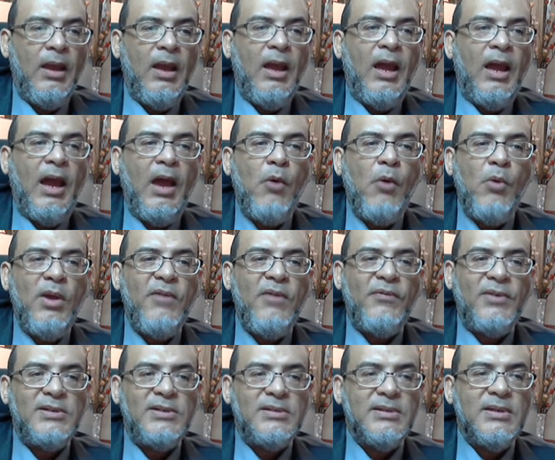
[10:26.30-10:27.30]

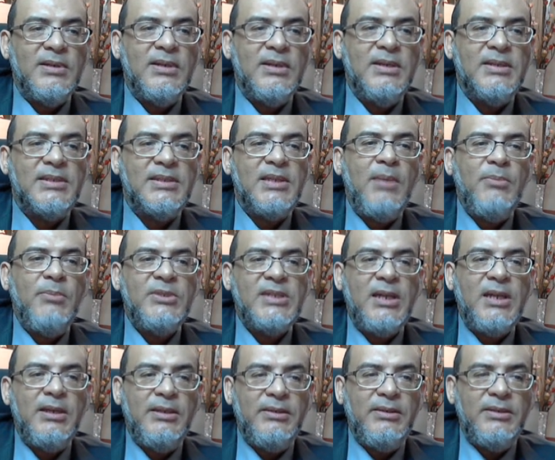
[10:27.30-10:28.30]
However, some
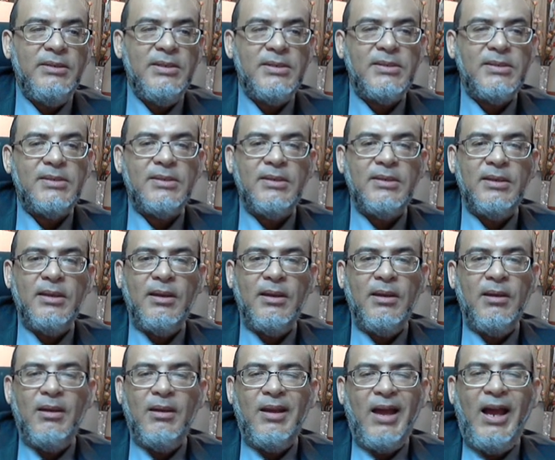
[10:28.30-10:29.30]
scientists
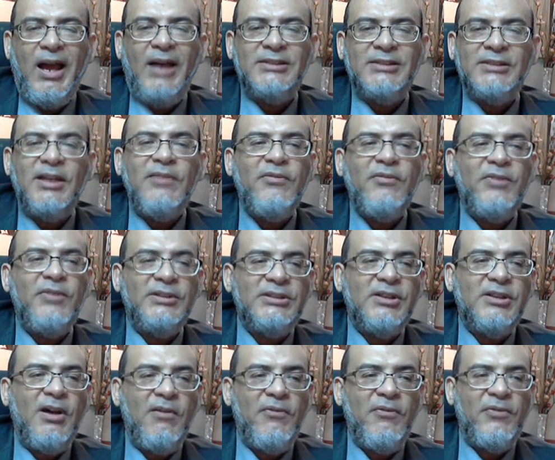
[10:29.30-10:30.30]
are not very
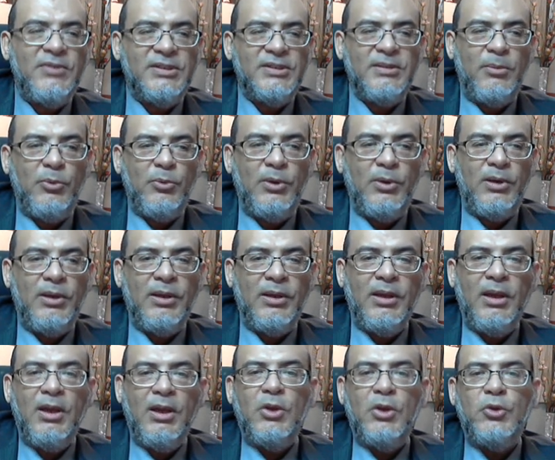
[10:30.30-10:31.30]
comfortable
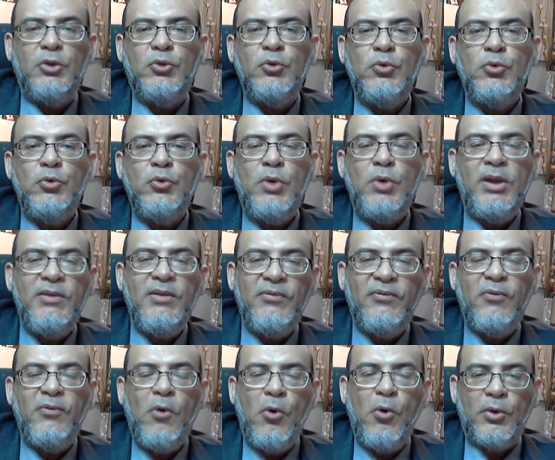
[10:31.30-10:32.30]
to
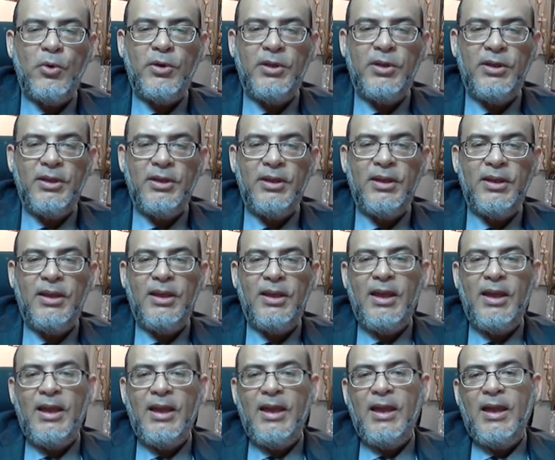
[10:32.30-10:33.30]
invoke
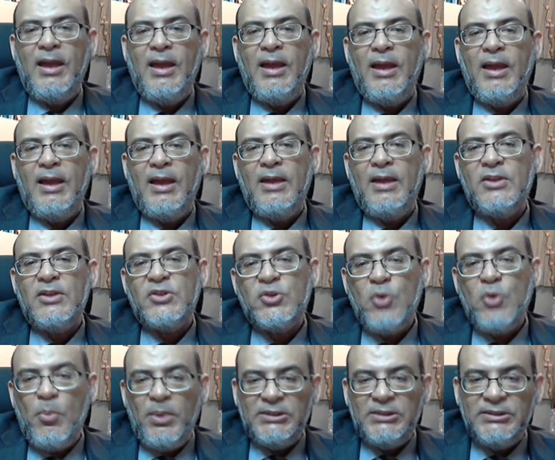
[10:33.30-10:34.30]

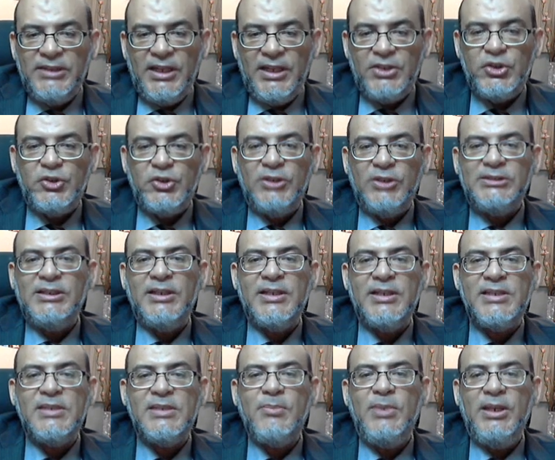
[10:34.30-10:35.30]
supernatural
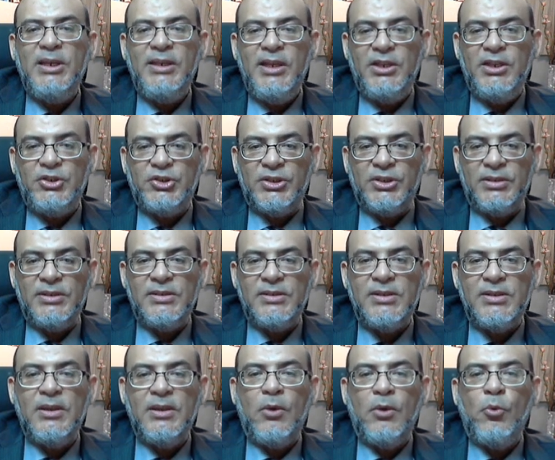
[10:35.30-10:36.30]
explanation
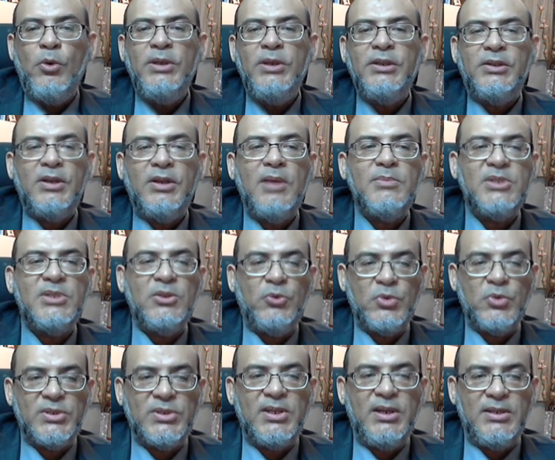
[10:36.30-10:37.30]
when it comes to
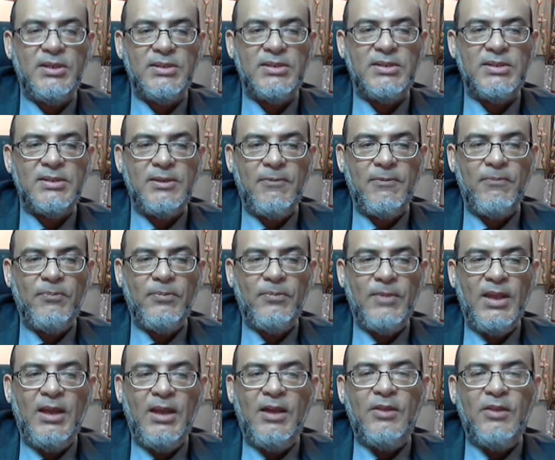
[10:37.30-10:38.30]
science.
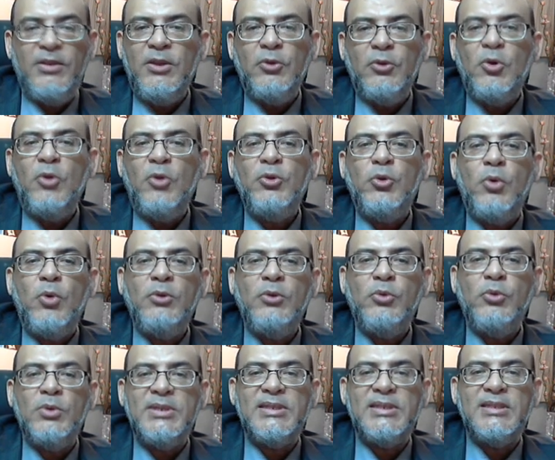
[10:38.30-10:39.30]
They don't want to
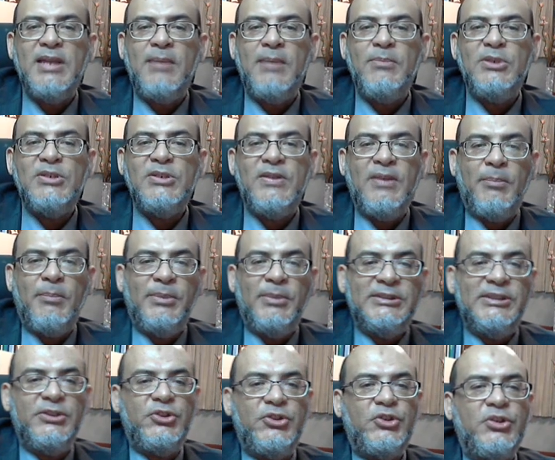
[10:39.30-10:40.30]
establish the
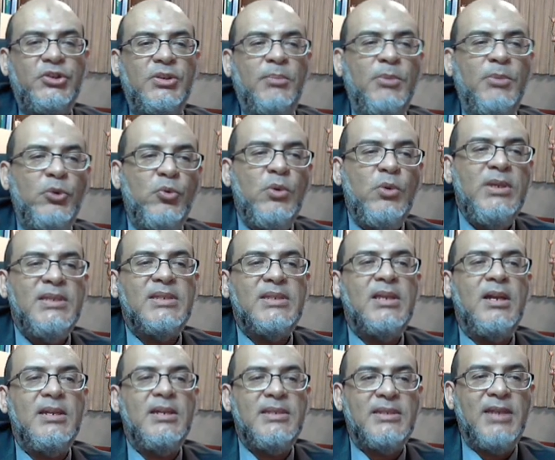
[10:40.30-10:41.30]
bridge between
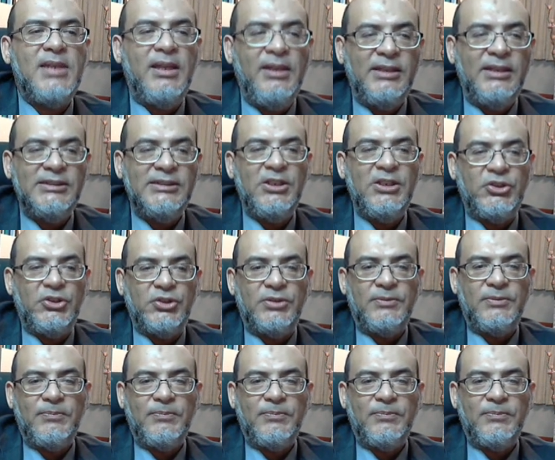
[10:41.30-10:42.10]
science and religion.